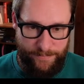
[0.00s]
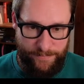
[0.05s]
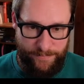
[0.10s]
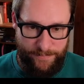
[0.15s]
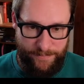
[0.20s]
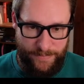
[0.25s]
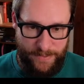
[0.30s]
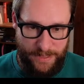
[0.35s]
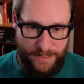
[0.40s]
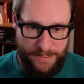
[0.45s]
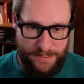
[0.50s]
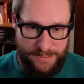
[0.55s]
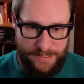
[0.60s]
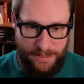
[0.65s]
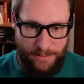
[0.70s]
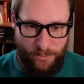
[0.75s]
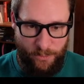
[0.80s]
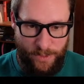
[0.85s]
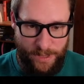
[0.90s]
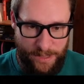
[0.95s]
going to say
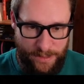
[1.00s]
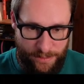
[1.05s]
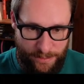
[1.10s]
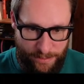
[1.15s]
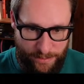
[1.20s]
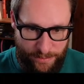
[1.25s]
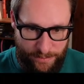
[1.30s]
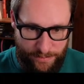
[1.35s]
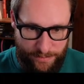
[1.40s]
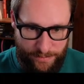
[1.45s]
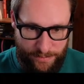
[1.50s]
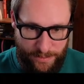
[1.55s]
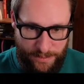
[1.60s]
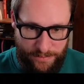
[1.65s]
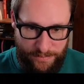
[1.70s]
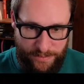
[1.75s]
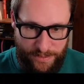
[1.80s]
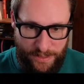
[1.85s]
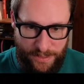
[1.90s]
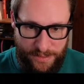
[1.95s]
with
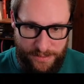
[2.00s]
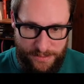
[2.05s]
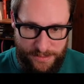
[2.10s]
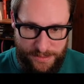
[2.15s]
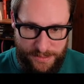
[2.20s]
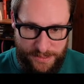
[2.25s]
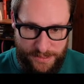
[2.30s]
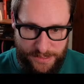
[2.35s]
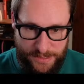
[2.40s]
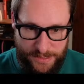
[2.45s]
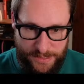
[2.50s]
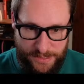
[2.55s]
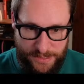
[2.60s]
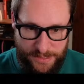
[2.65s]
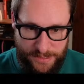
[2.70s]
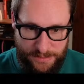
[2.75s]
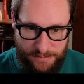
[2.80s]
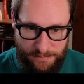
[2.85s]
advanced